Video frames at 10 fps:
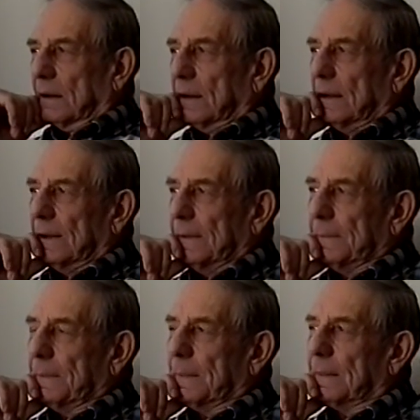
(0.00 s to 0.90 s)

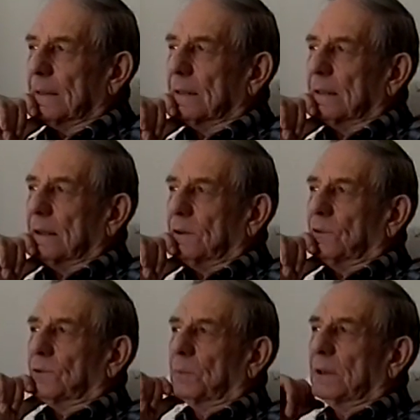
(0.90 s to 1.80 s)
know. It
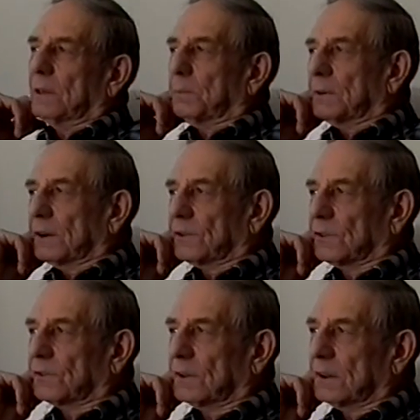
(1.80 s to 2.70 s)
used to be the
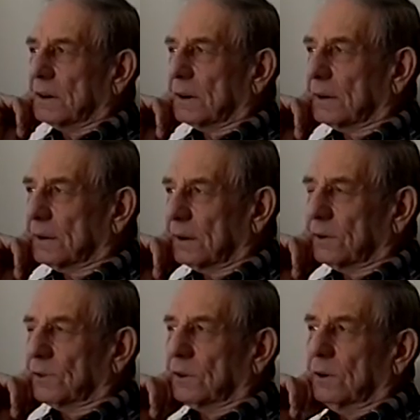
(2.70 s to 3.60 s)
Princess Theater
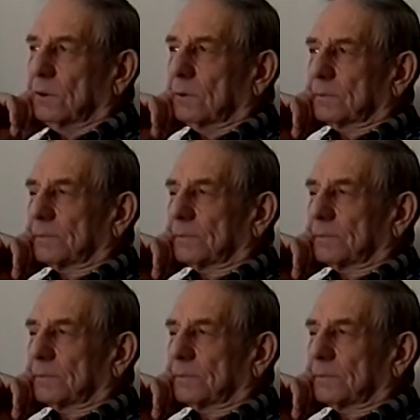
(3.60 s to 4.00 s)
years ago,